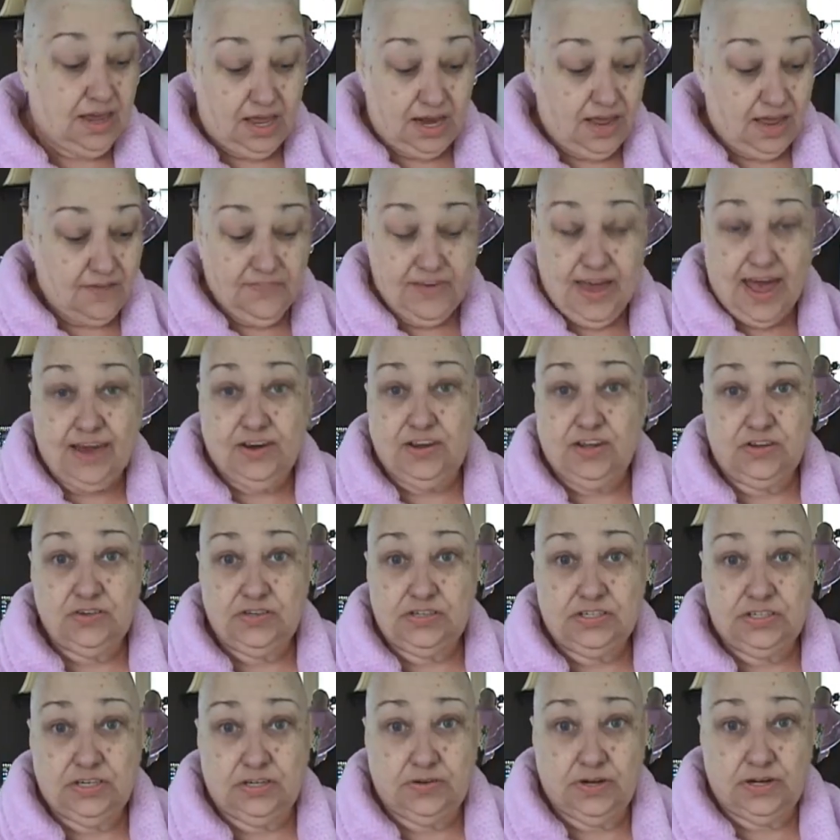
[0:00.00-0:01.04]
And I've gotten
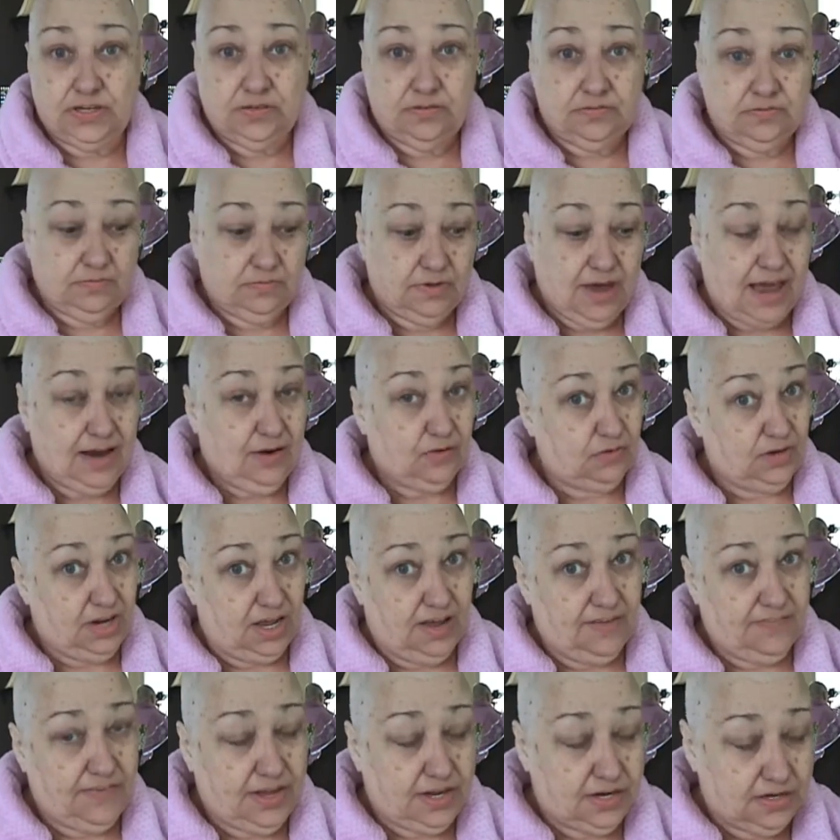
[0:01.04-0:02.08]
used to it. I don't
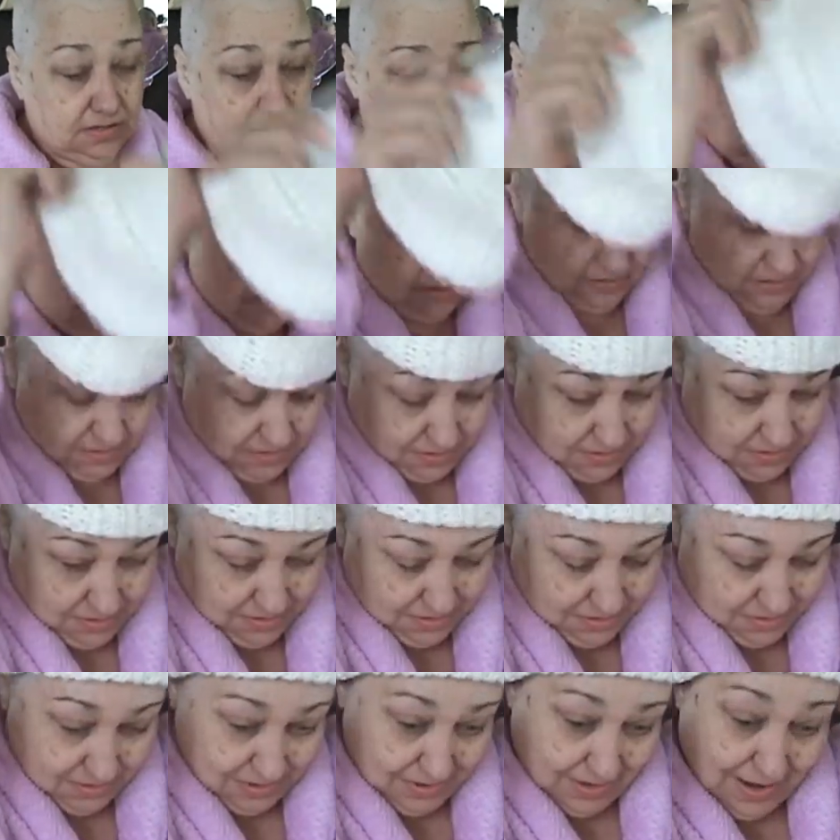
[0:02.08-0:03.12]
love it.
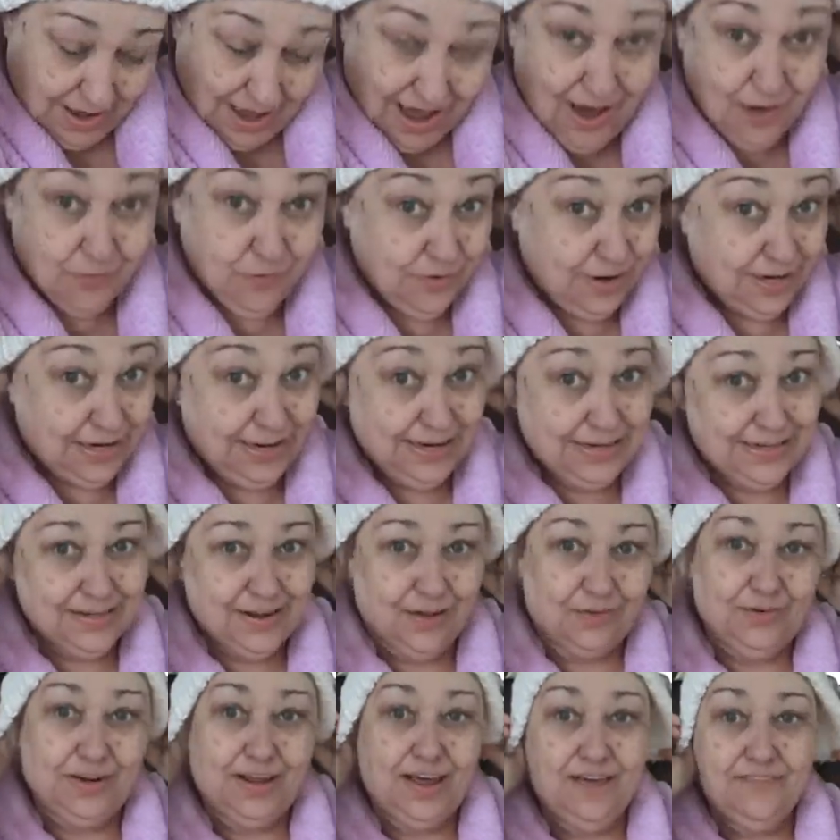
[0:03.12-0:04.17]
I really
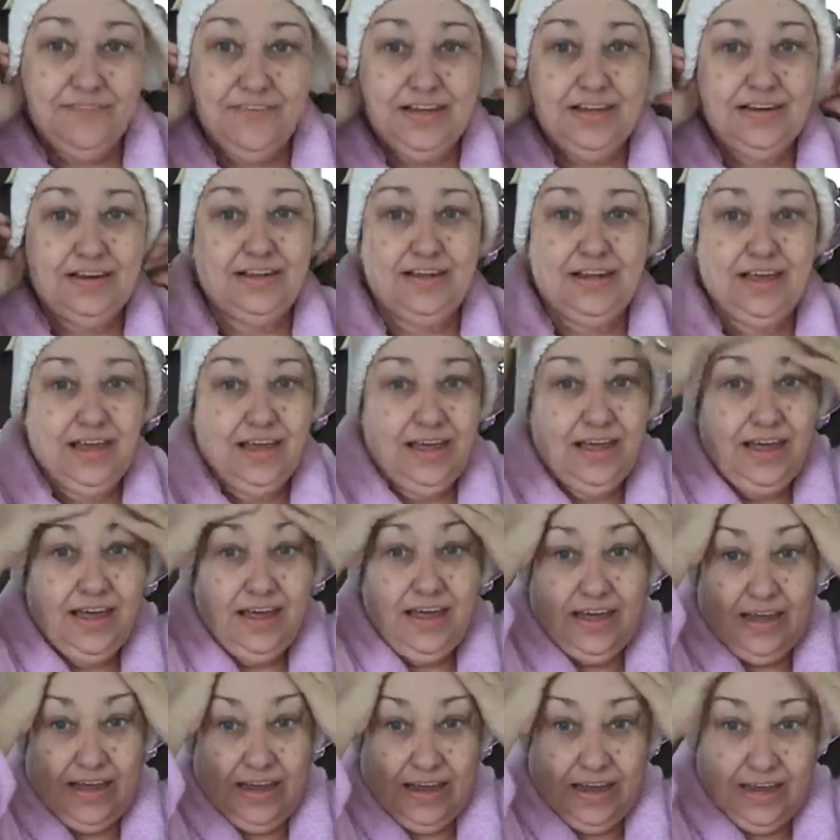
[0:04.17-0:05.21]
don't love it.
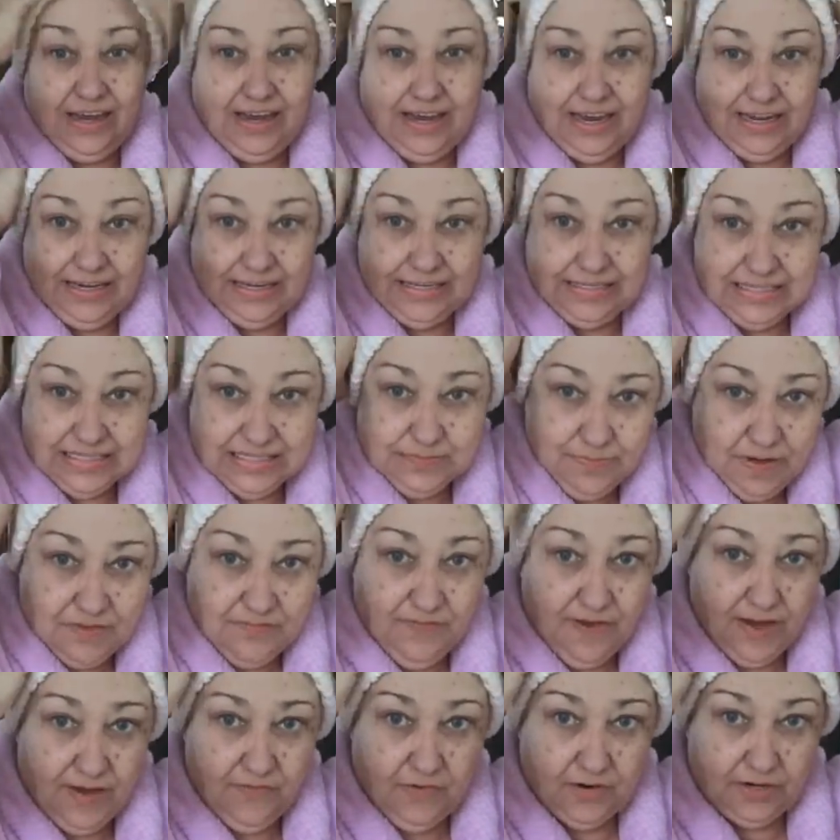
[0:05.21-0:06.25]
And this is my
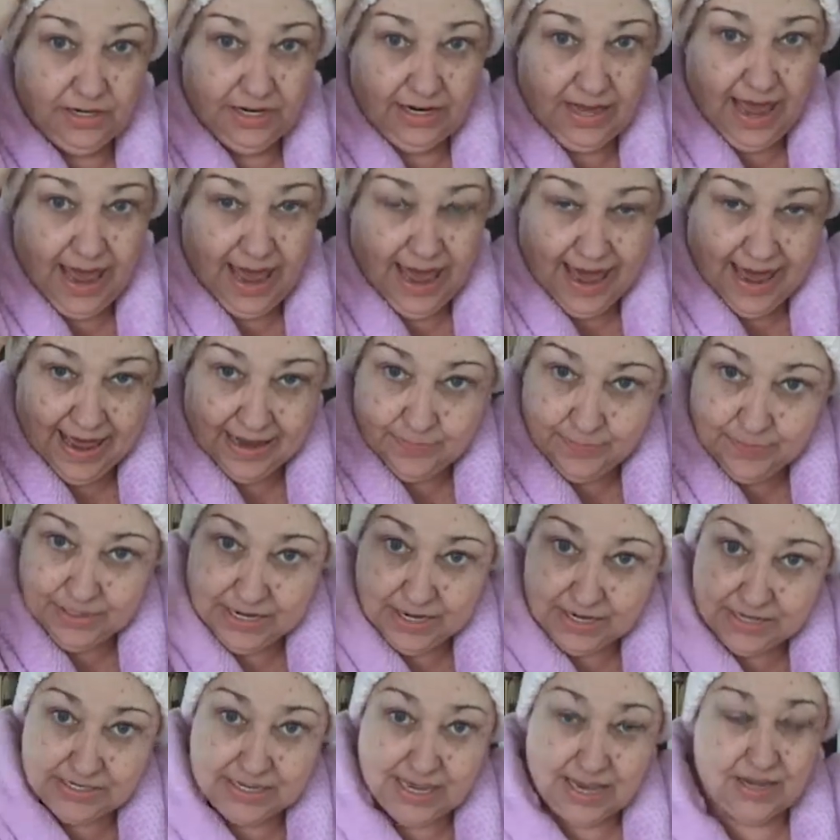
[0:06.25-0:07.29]
favorite little hat
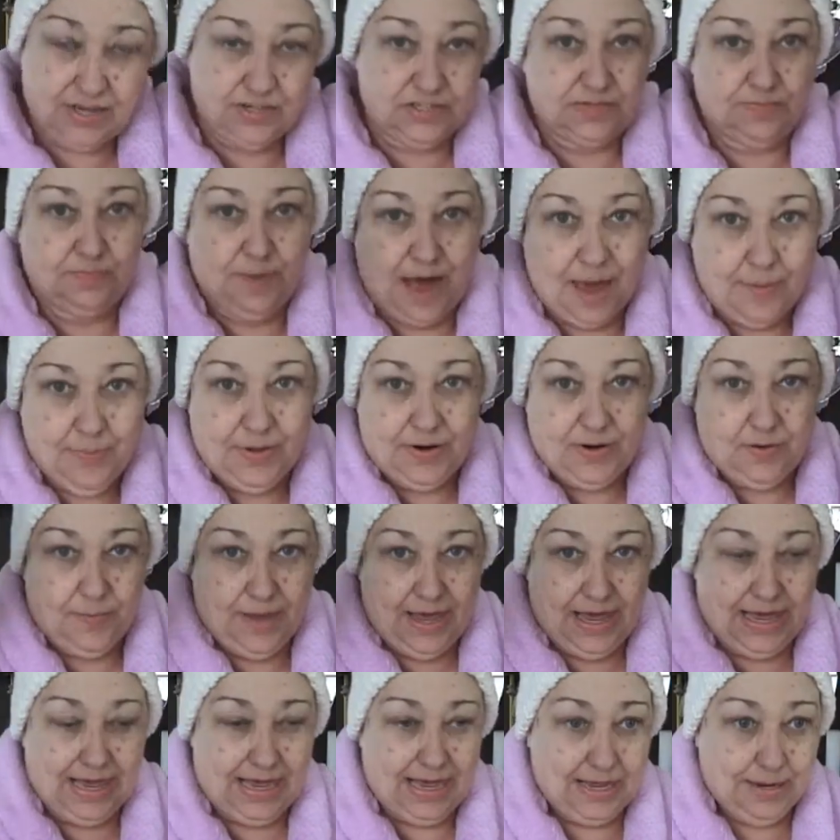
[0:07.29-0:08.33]
because I can just pop it on
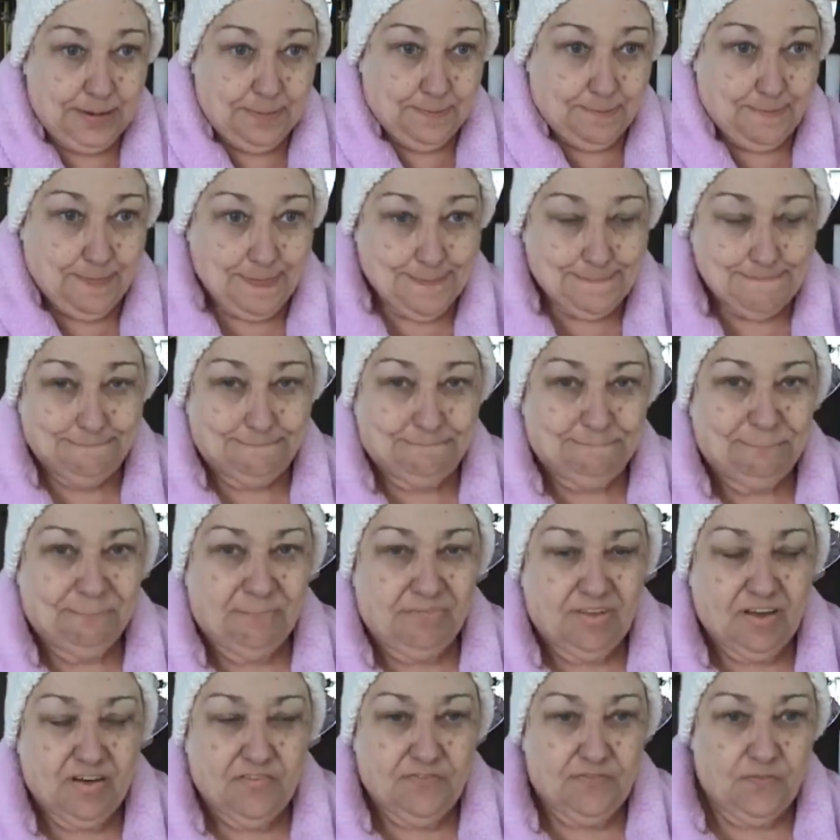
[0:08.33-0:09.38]
my head.
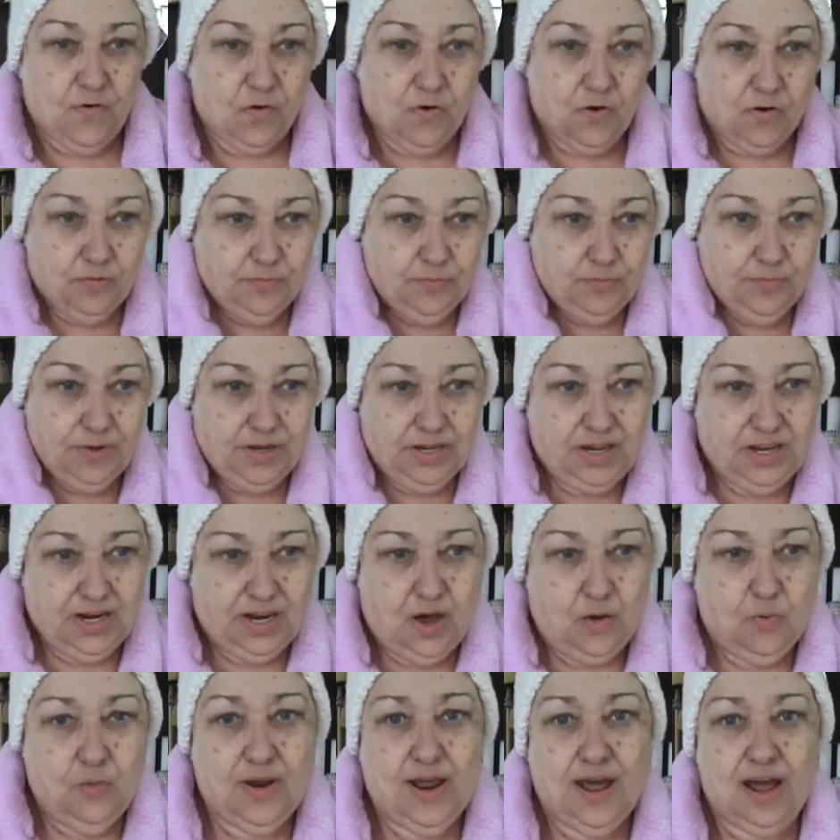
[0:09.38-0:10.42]
But you
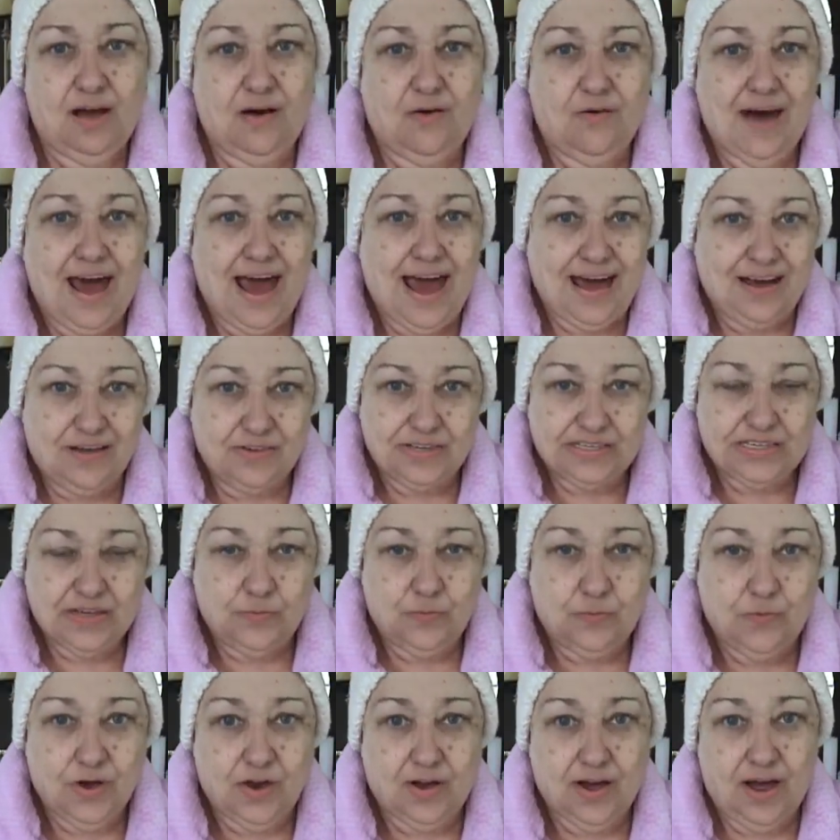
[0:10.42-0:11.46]
know, when I go out
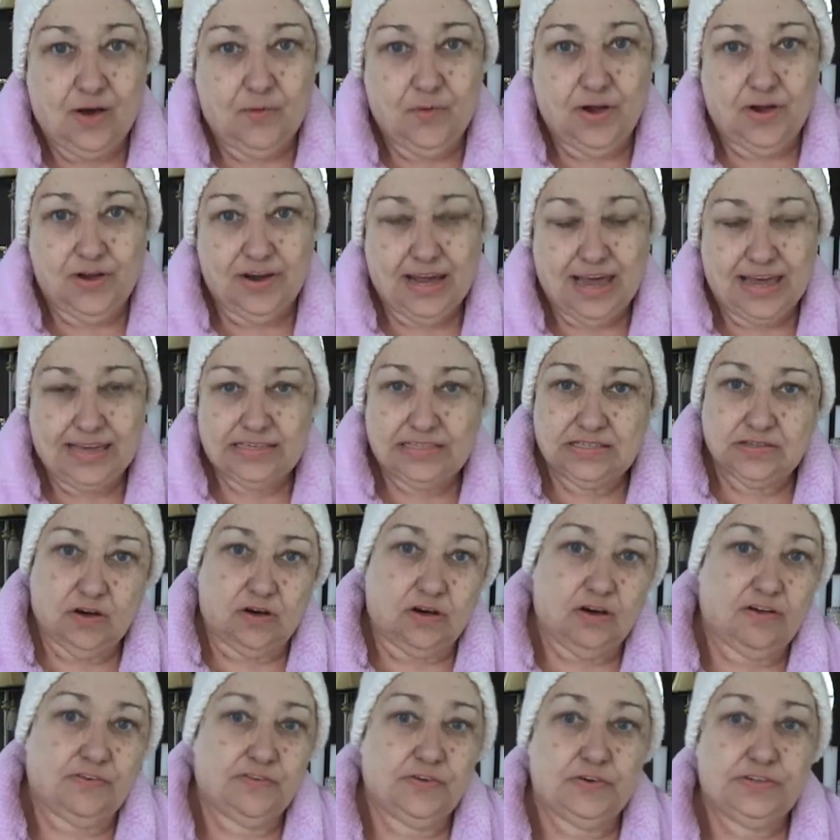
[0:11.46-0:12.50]
somewhere, I wear a nice
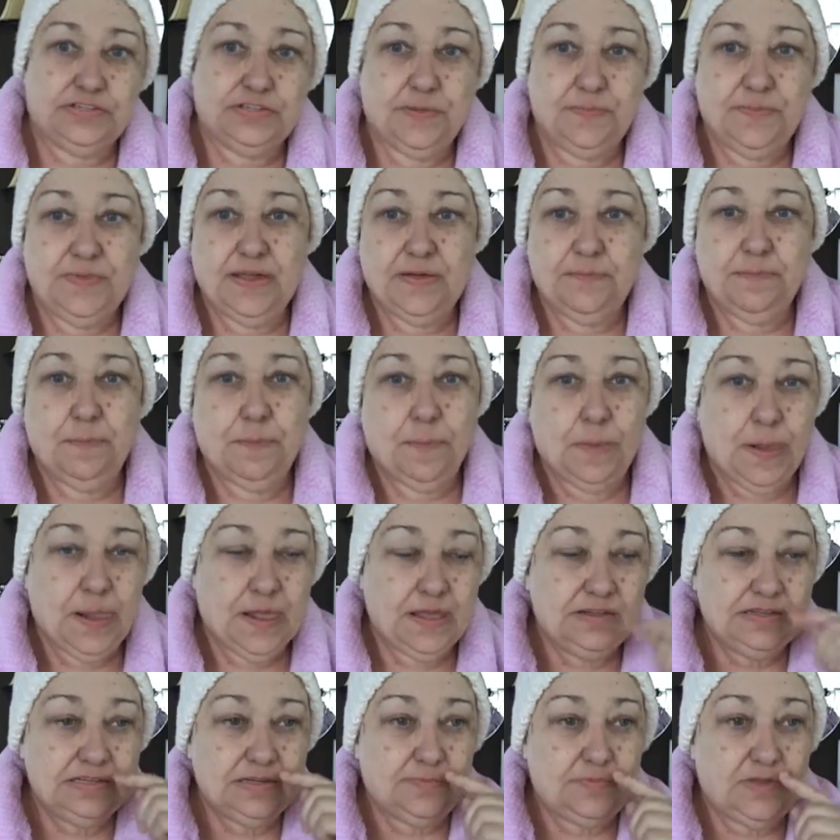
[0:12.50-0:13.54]
scarf or something
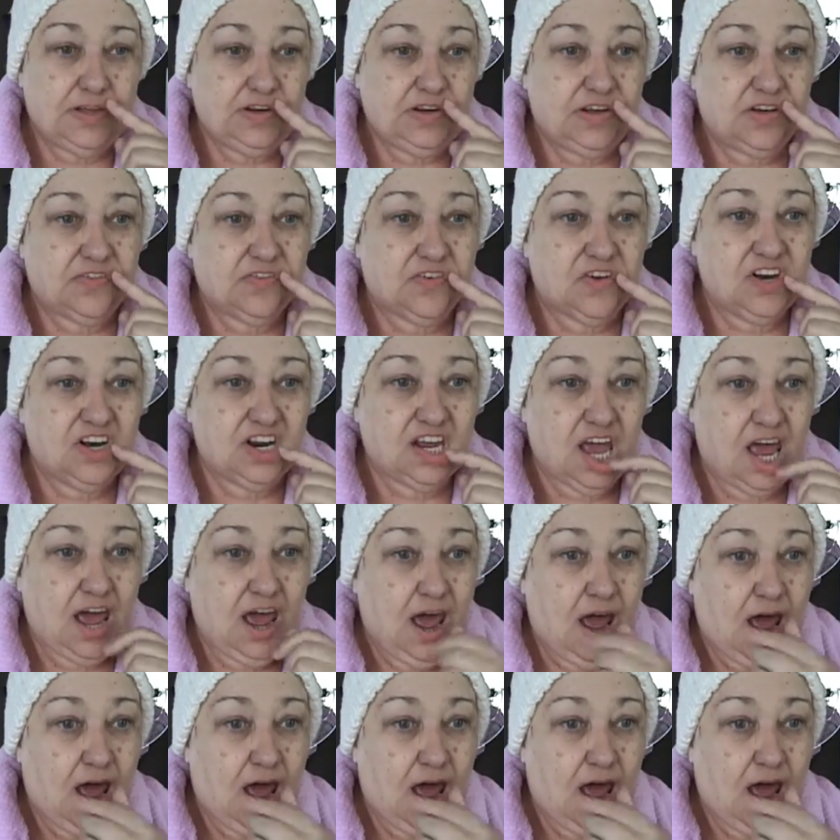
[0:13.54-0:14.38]
different.